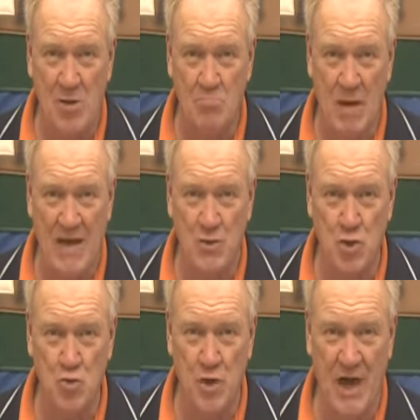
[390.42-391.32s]

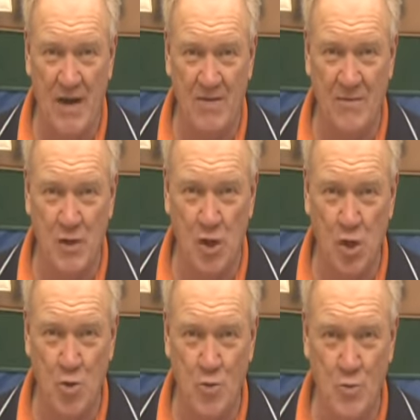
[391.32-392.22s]
Matthew Calvin
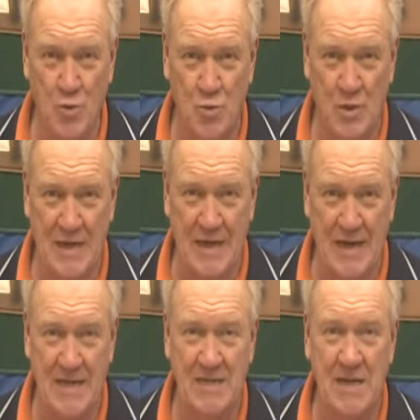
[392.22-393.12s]
Lowe,
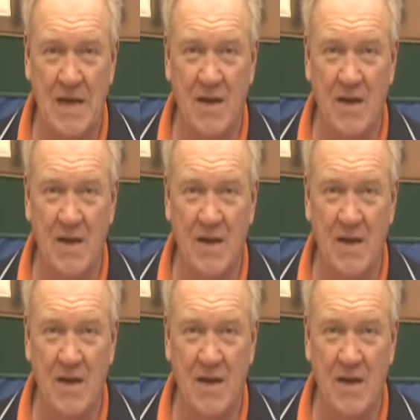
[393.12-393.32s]
28,